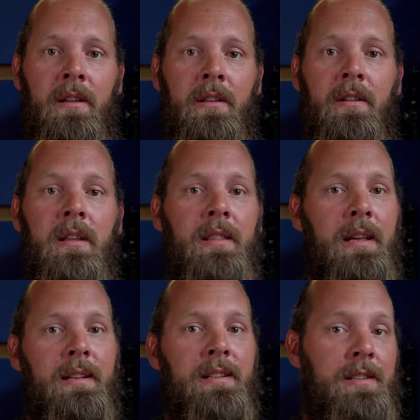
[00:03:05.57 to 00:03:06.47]
You can
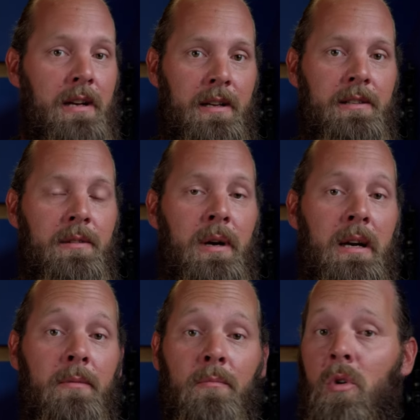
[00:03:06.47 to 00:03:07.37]
then decide to
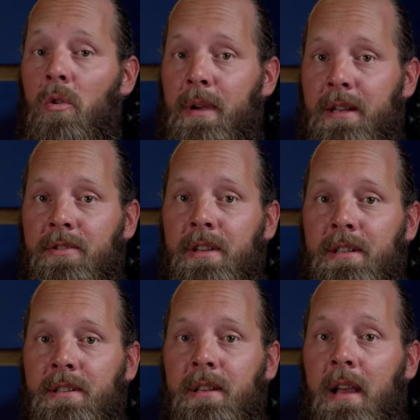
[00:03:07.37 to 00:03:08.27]
buy more
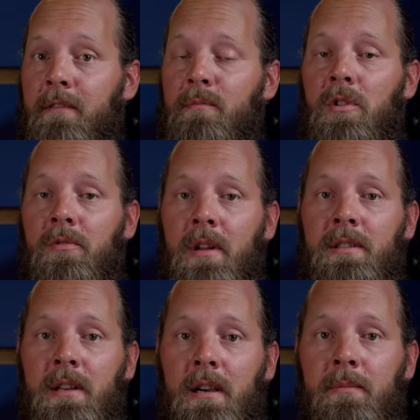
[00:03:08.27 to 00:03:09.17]
batteries to have more
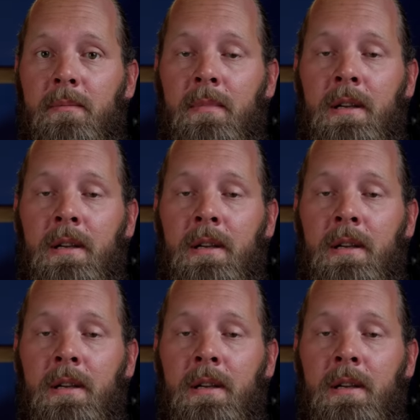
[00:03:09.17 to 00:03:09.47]
runtime.